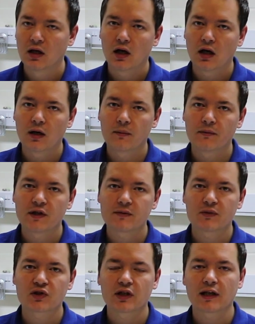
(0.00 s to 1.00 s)
Um, this
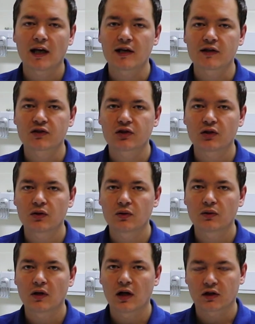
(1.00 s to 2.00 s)
machine has
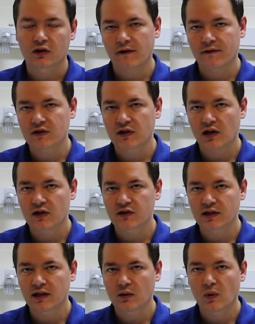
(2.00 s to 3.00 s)
two uh, graphics cards in
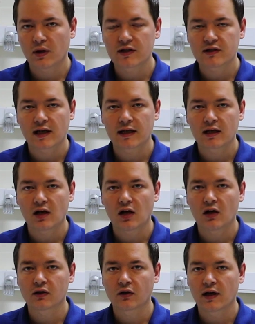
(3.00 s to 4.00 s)
there. One is a
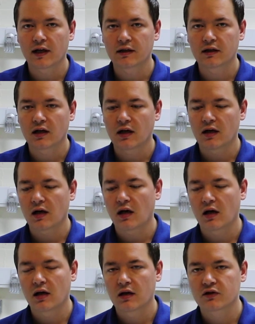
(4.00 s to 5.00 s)
R nine
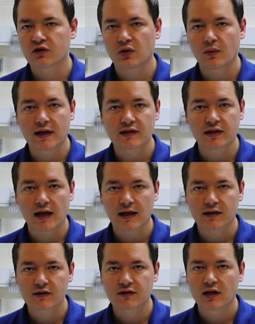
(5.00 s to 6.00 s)
two eighty
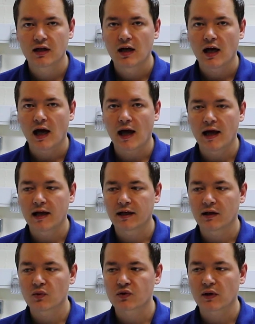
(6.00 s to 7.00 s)
X, and it
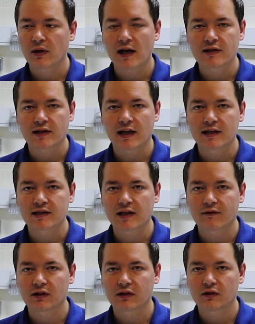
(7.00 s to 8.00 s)
also has a
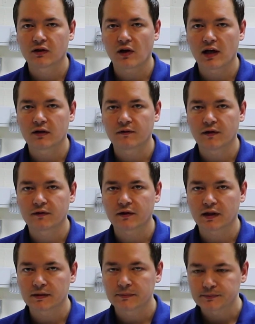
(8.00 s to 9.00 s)
seventy-nine
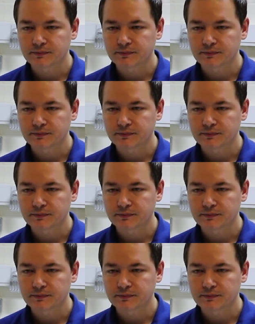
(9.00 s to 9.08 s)
fifty.